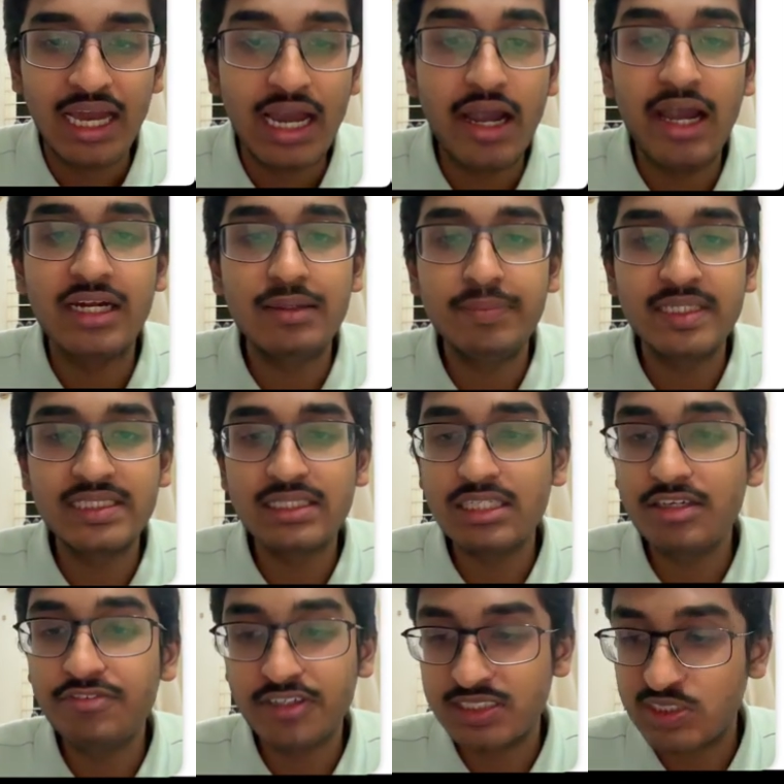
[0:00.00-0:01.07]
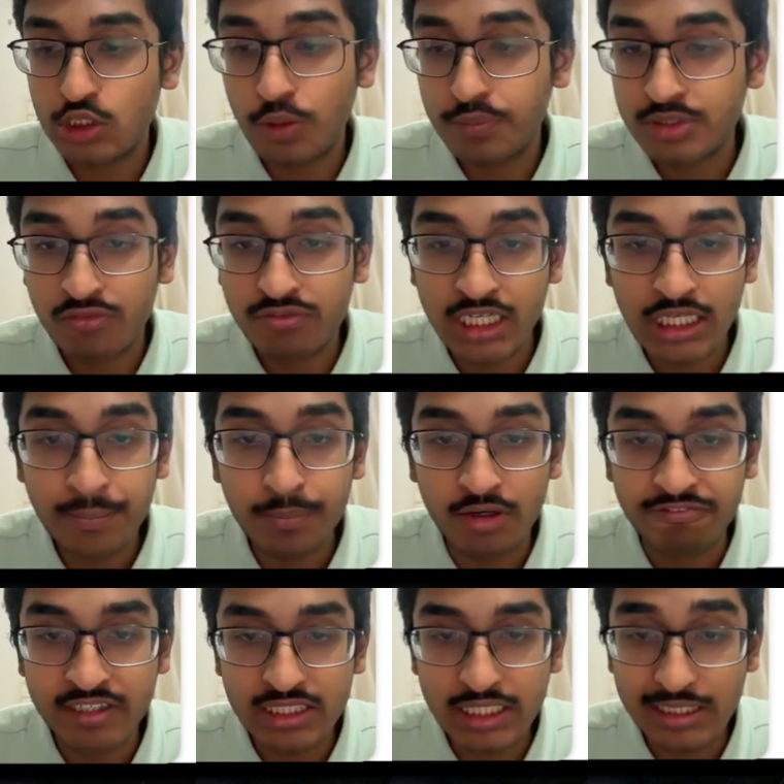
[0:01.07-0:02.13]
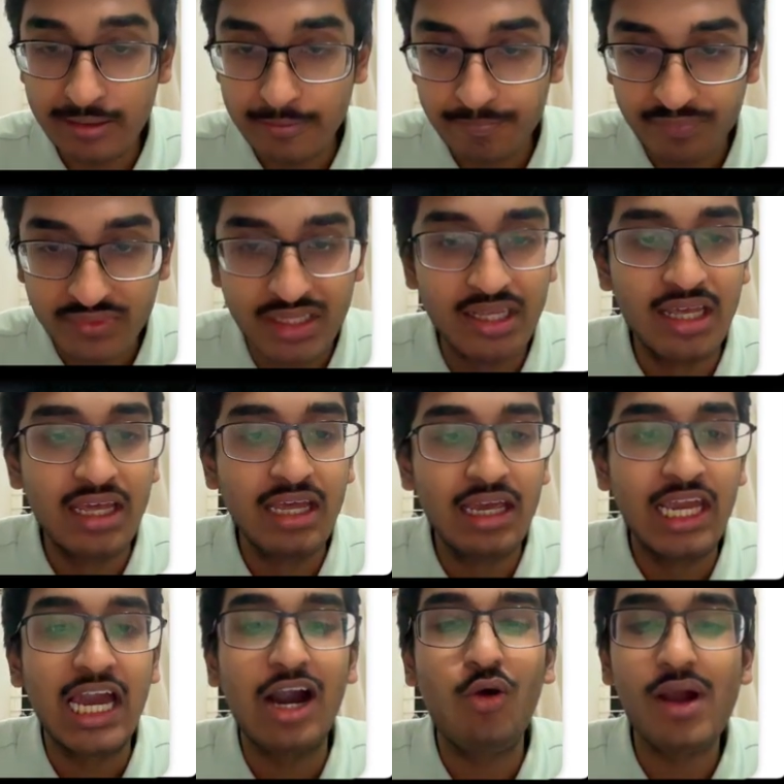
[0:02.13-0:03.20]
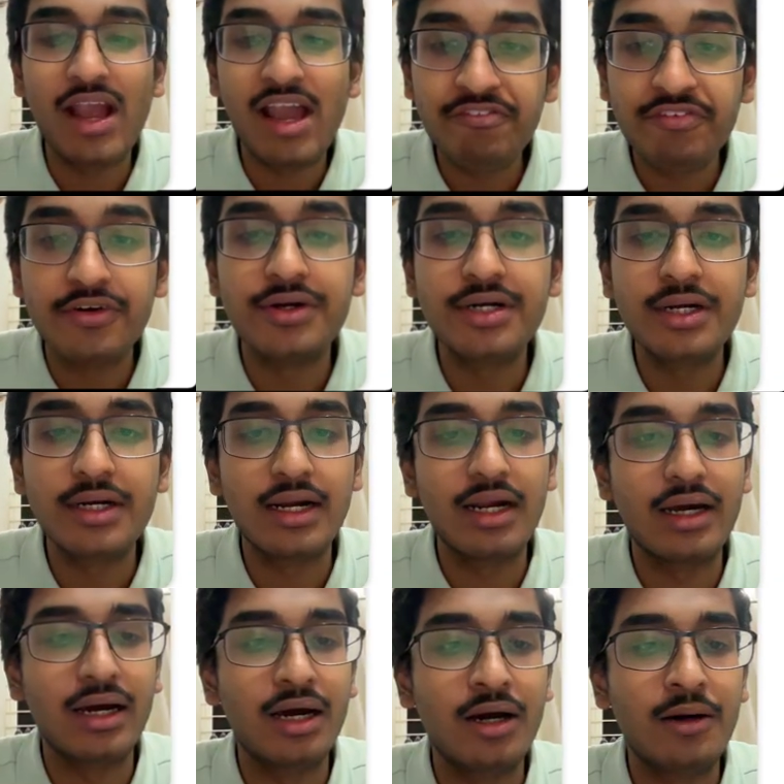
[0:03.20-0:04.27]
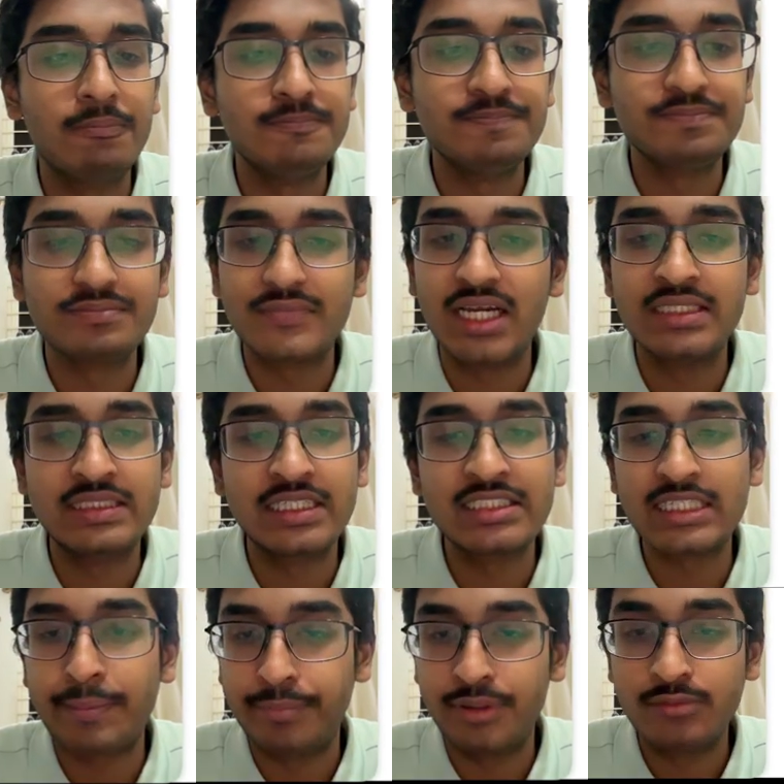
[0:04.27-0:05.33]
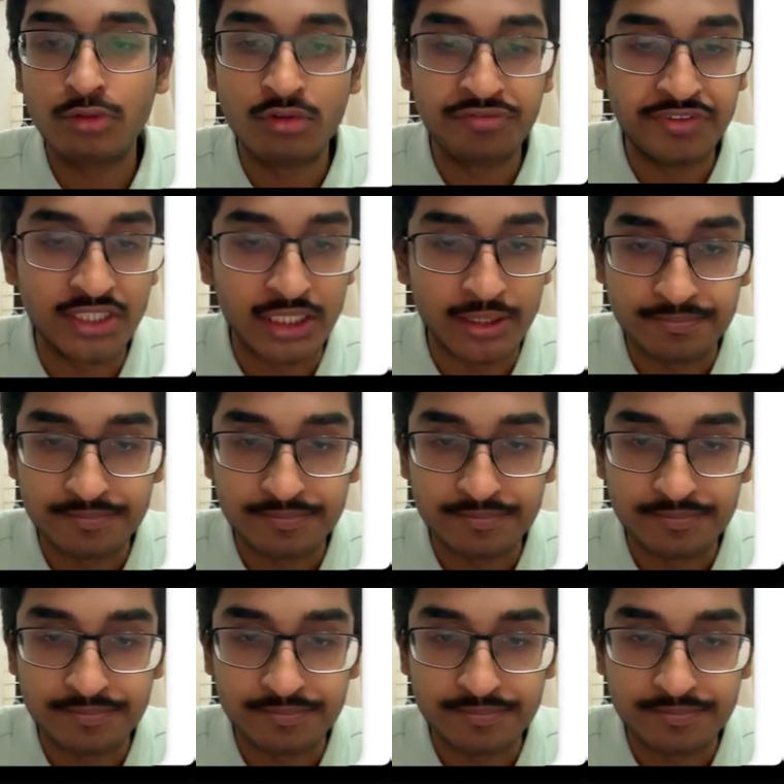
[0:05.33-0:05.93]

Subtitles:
And it basically fits the observed data perfectly. However, it's an example of overfitting.